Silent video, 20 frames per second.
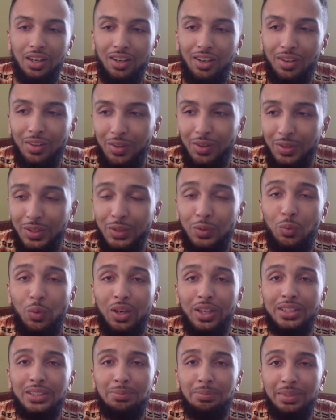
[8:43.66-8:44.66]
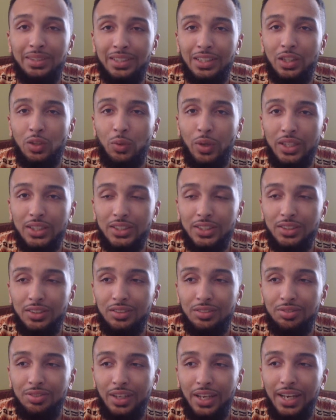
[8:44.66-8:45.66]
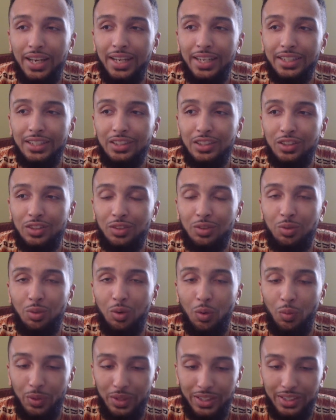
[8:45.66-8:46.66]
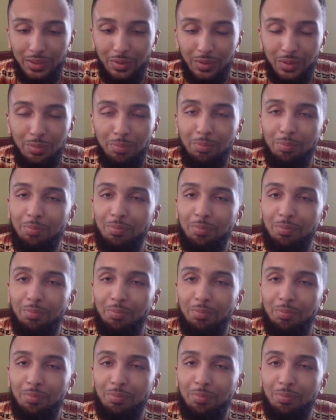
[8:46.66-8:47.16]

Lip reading: Although he was being aggressive and throwing with